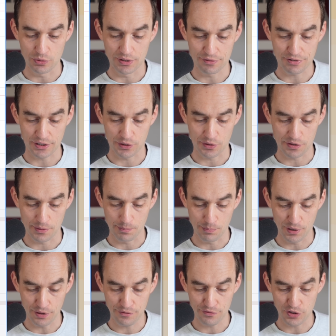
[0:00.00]
And if I go to the
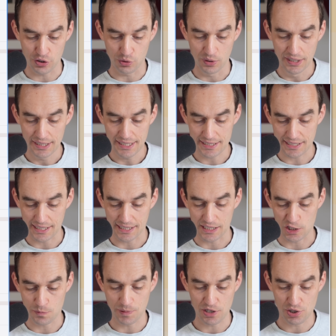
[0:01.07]
month view, it's getting
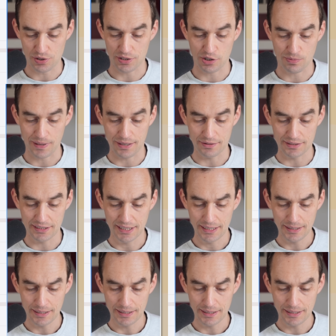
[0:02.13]
especially crowded.